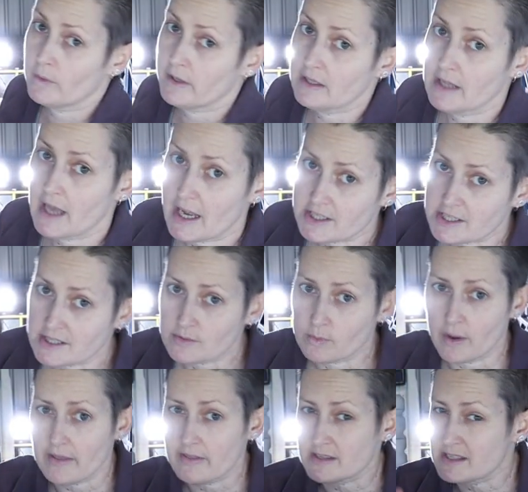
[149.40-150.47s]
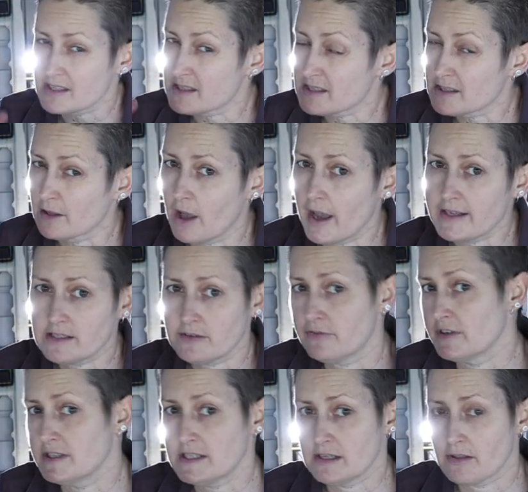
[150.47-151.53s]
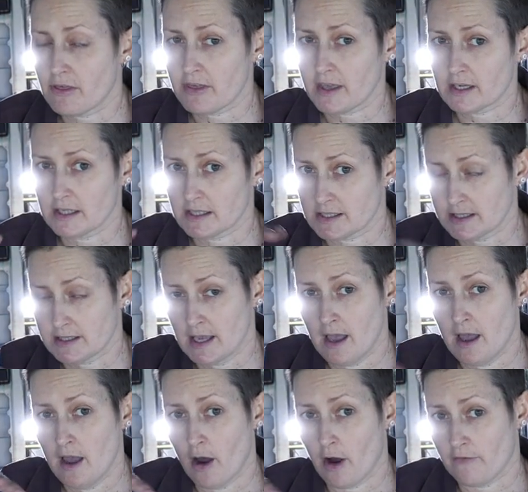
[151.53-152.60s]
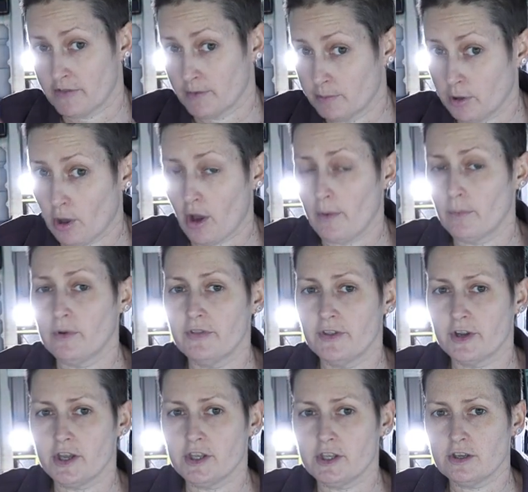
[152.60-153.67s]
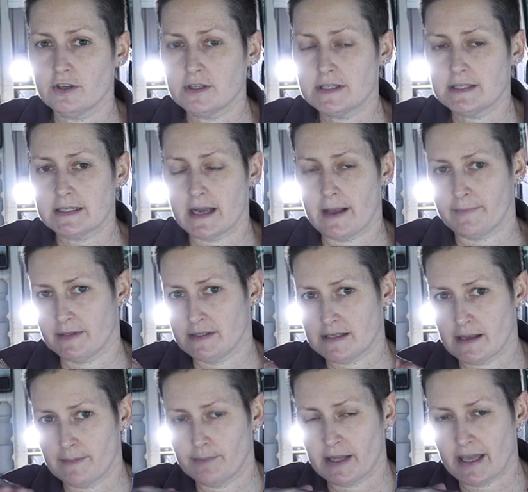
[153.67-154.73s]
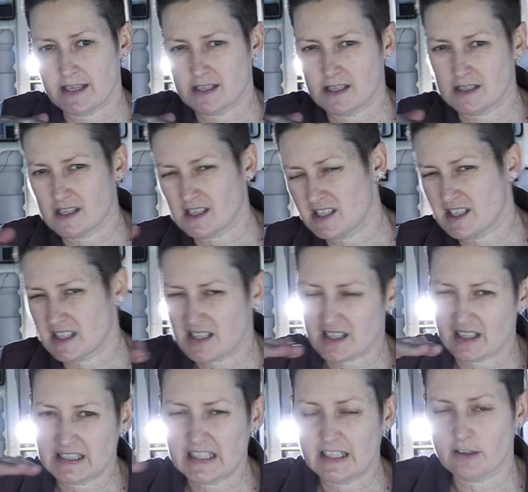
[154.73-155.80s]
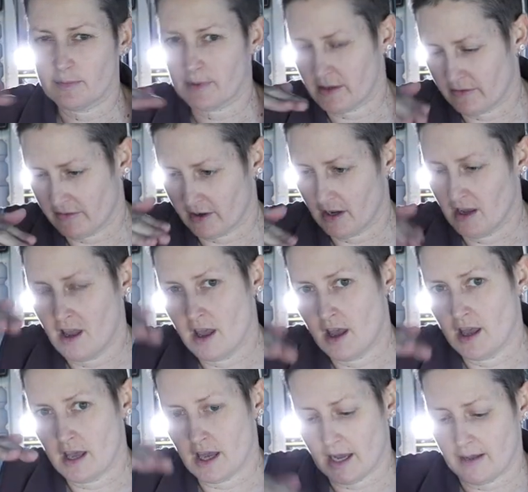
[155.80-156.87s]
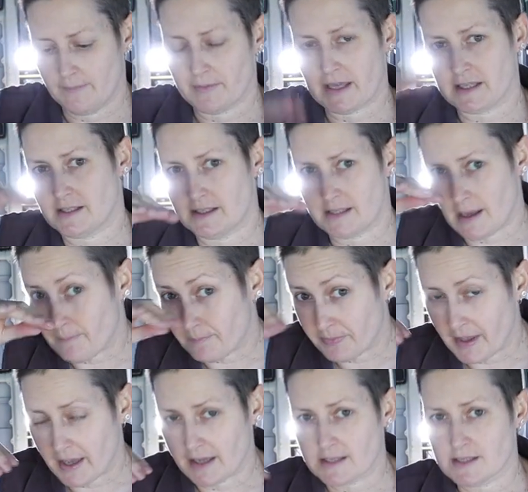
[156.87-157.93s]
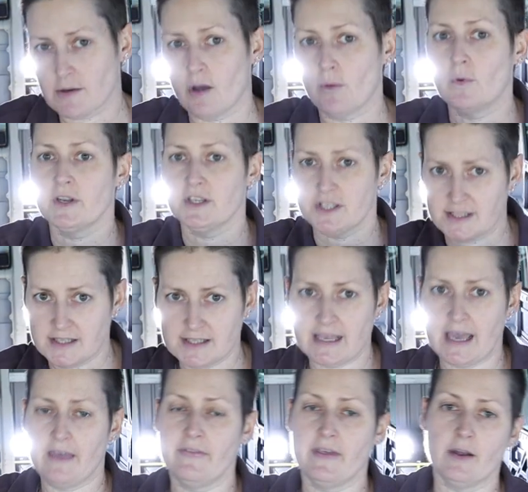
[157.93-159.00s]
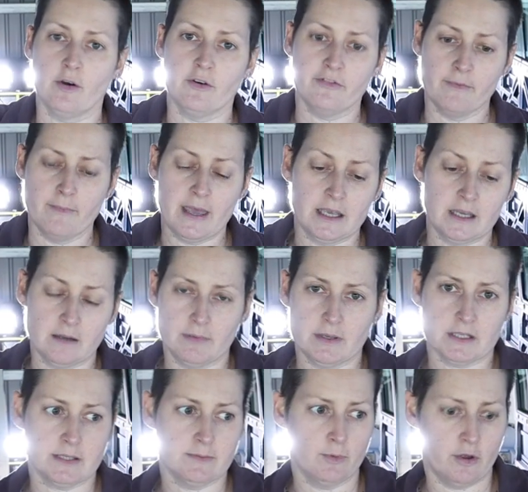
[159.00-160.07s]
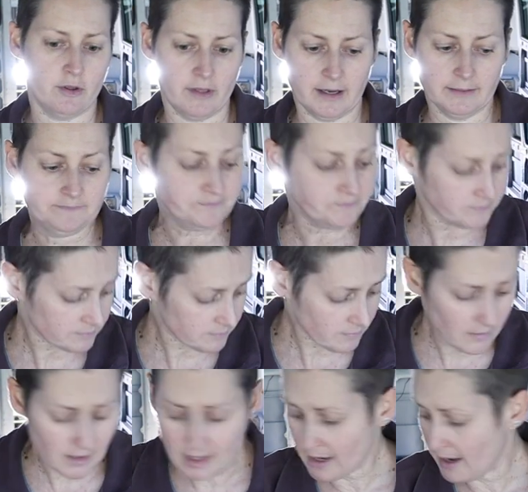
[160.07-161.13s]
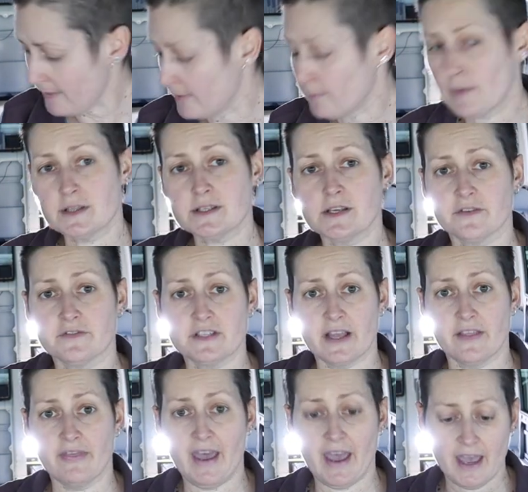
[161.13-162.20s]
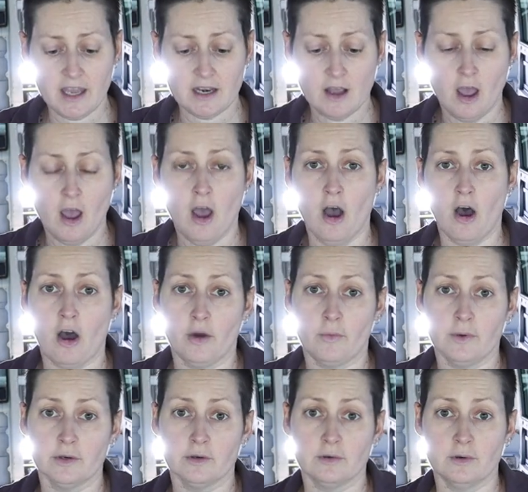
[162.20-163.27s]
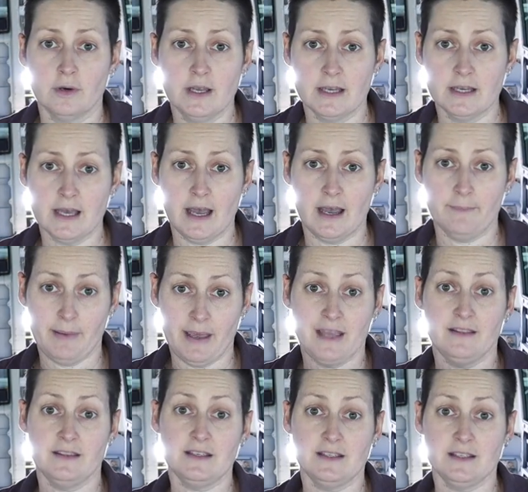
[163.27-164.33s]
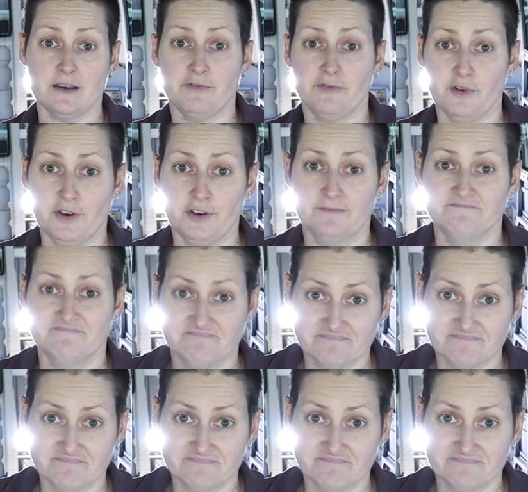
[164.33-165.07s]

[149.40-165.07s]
wheel arches where there's a slight difference in thickness of the plywood that I used. In some places it's just a little bit of a step there, so I want to just sand that off and make it a bit smoother. And then once I've done that, I will paint this stuff on.